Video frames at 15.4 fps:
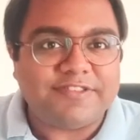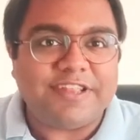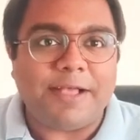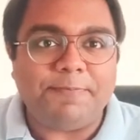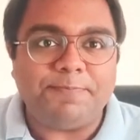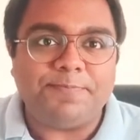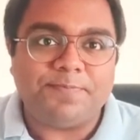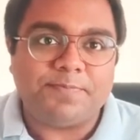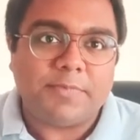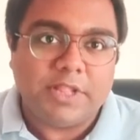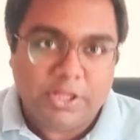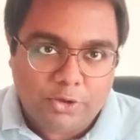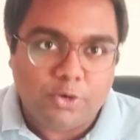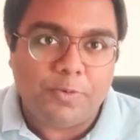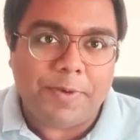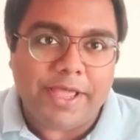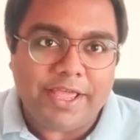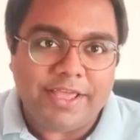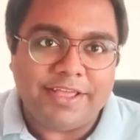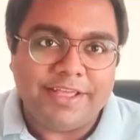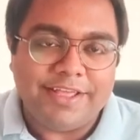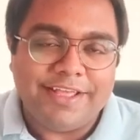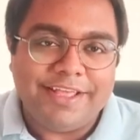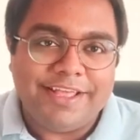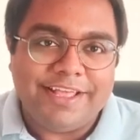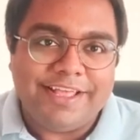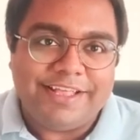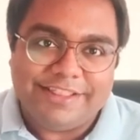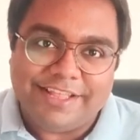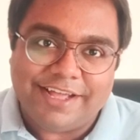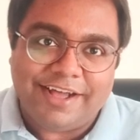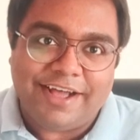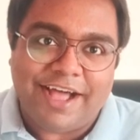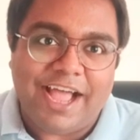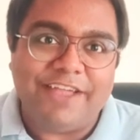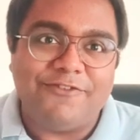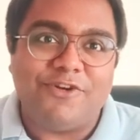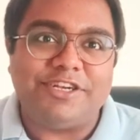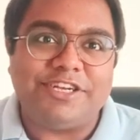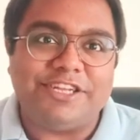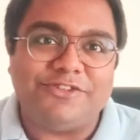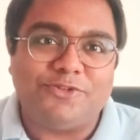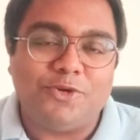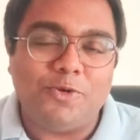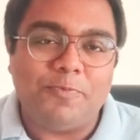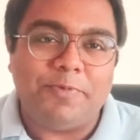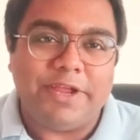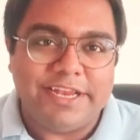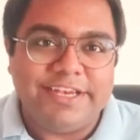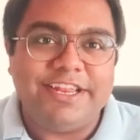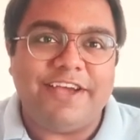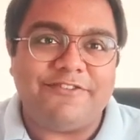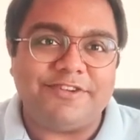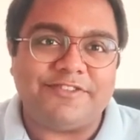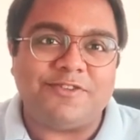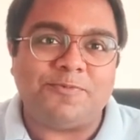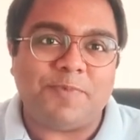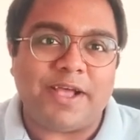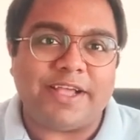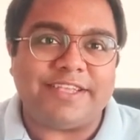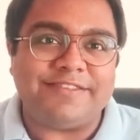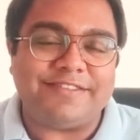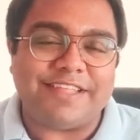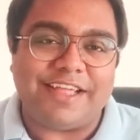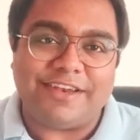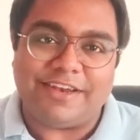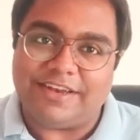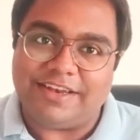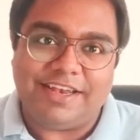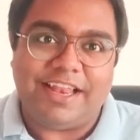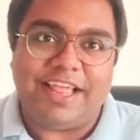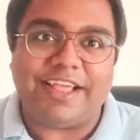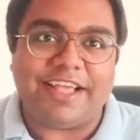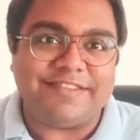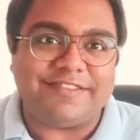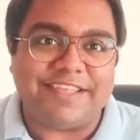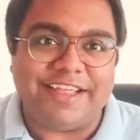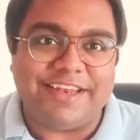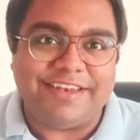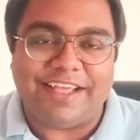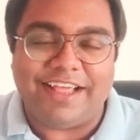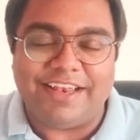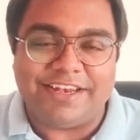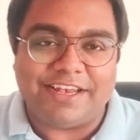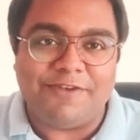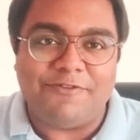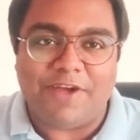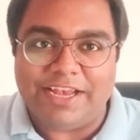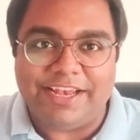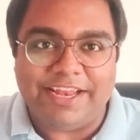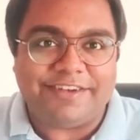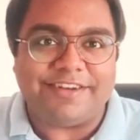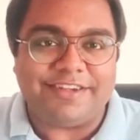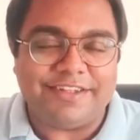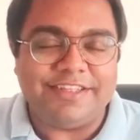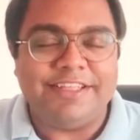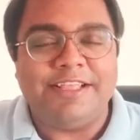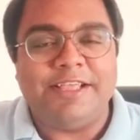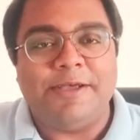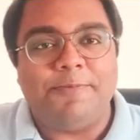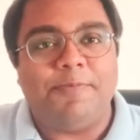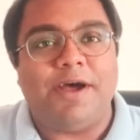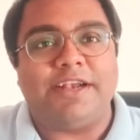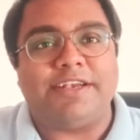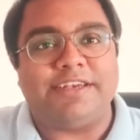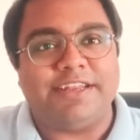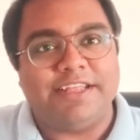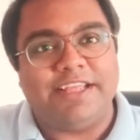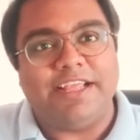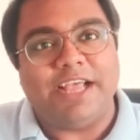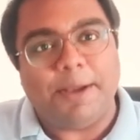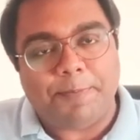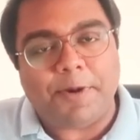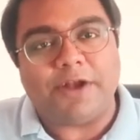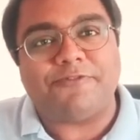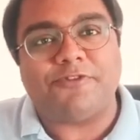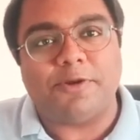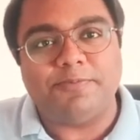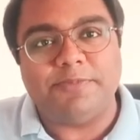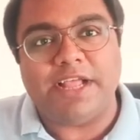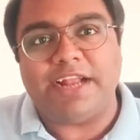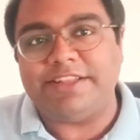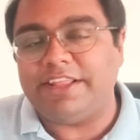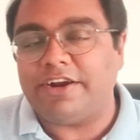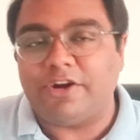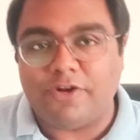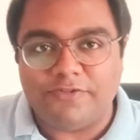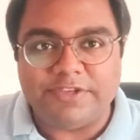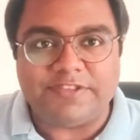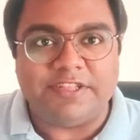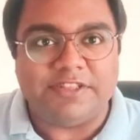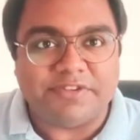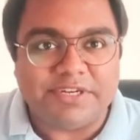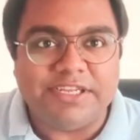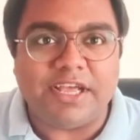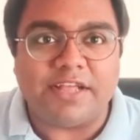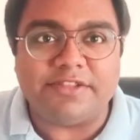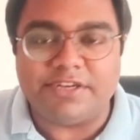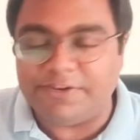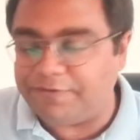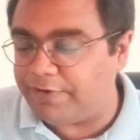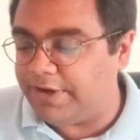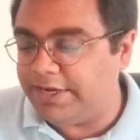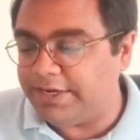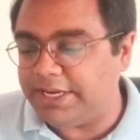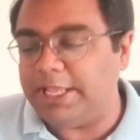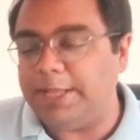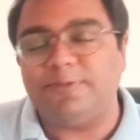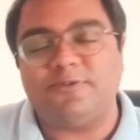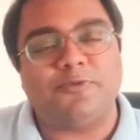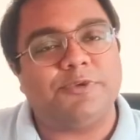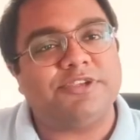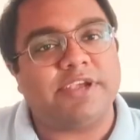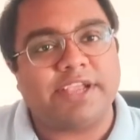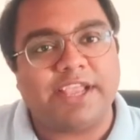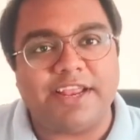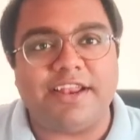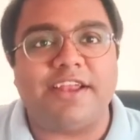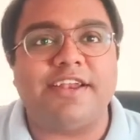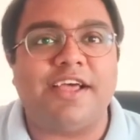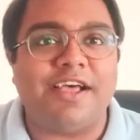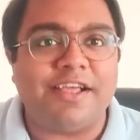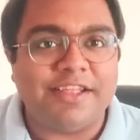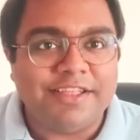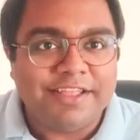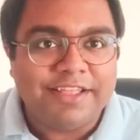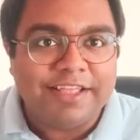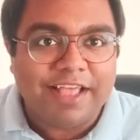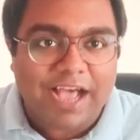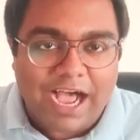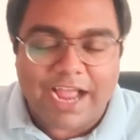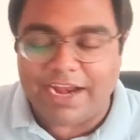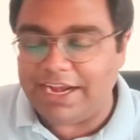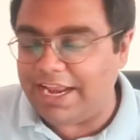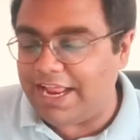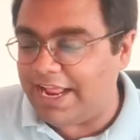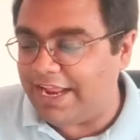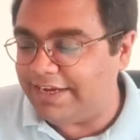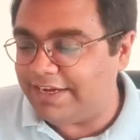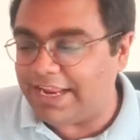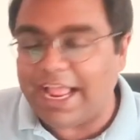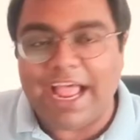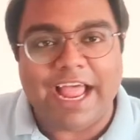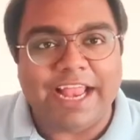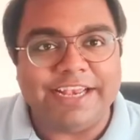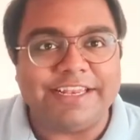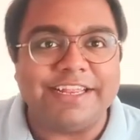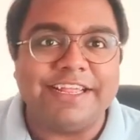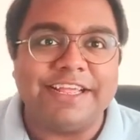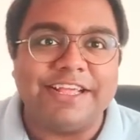up, Group A, the high voltage group, India versus Pakistan, like I said a little while later. But apart from that, there are obviously 3 other different teams, which are Canada, Ireland, and